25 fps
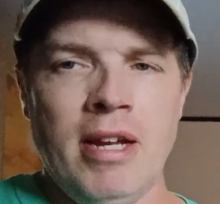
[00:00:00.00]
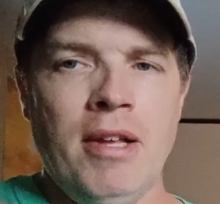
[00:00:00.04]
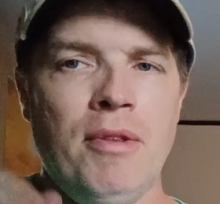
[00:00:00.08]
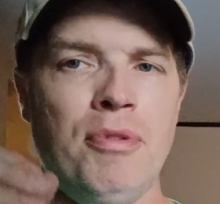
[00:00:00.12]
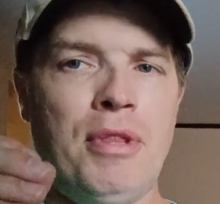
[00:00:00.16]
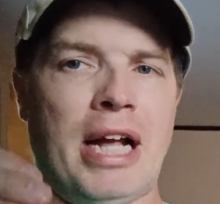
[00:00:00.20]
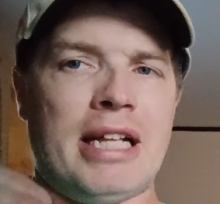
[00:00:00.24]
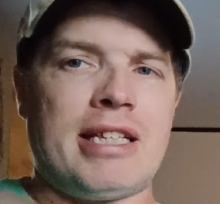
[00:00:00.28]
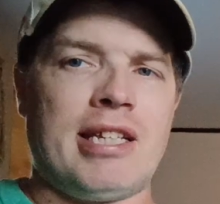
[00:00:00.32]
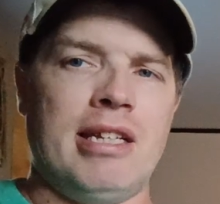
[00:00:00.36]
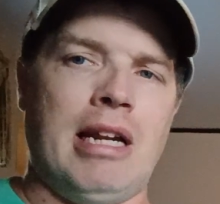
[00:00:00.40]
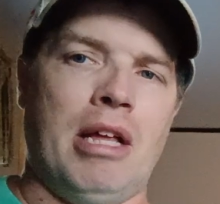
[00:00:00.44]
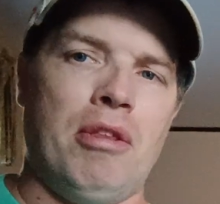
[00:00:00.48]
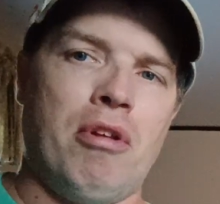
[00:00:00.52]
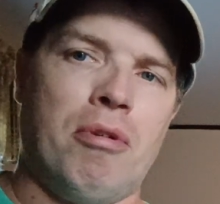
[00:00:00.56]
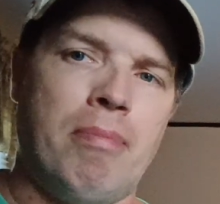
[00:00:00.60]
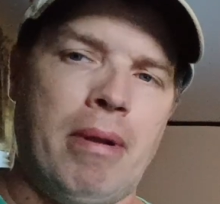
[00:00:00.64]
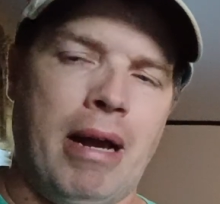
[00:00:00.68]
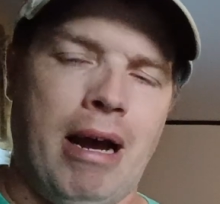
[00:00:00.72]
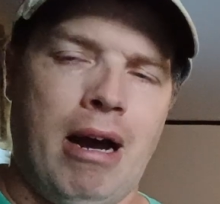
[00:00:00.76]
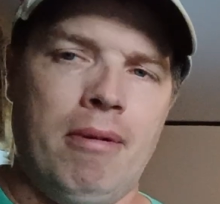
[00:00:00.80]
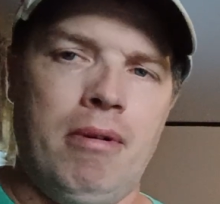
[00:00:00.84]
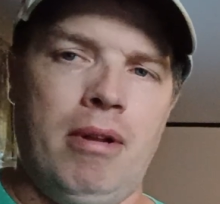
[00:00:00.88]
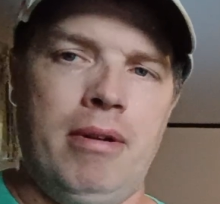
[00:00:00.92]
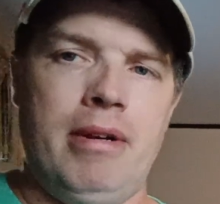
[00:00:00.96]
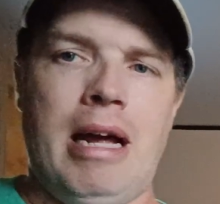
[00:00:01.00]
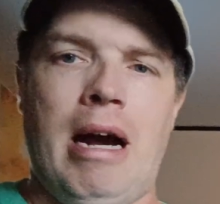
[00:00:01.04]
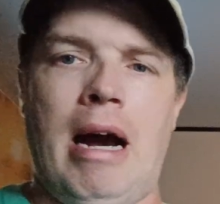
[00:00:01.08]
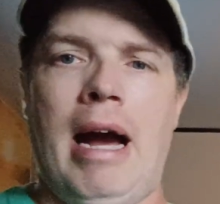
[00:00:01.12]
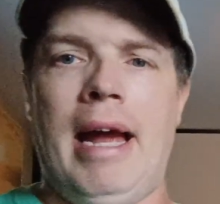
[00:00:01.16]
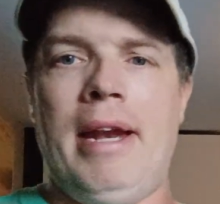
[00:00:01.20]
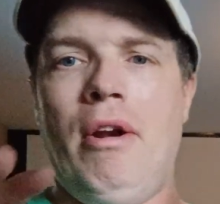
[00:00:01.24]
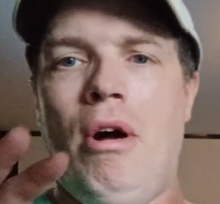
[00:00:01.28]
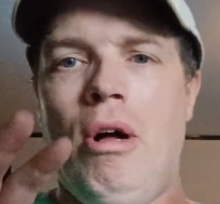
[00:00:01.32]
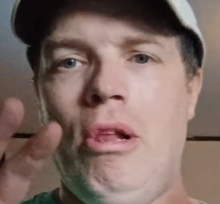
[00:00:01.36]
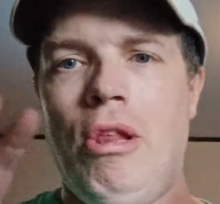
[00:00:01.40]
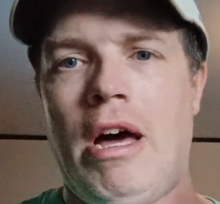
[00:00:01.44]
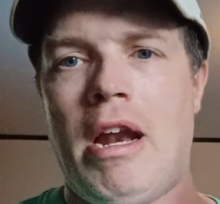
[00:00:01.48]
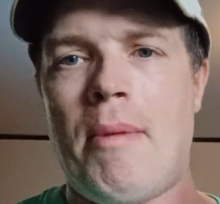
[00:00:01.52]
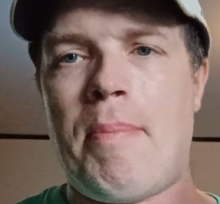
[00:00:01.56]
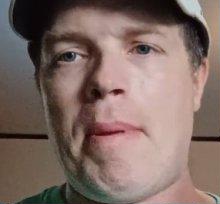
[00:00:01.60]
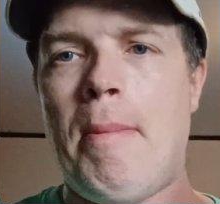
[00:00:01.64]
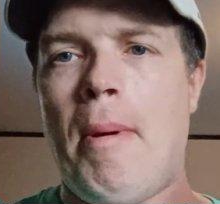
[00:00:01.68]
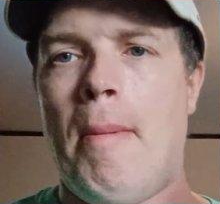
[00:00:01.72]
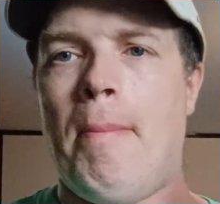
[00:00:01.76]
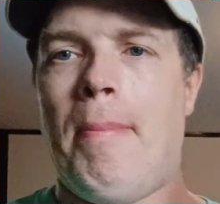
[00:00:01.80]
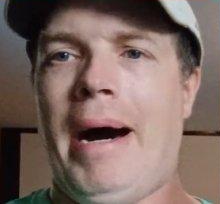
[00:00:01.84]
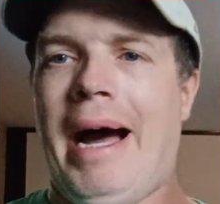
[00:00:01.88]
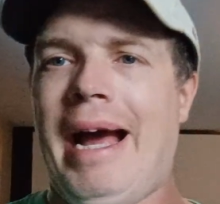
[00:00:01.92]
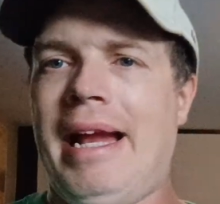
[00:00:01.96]
That's another downer. Now, I know a lot of
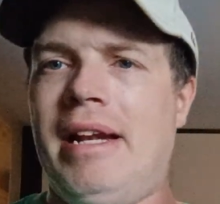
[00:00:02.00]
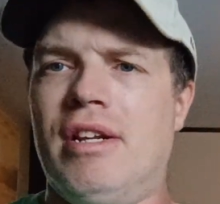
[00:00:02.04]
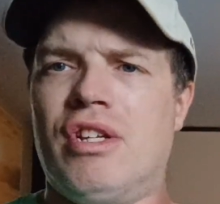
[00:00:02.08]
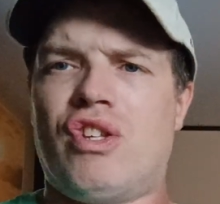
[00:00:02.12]
people buying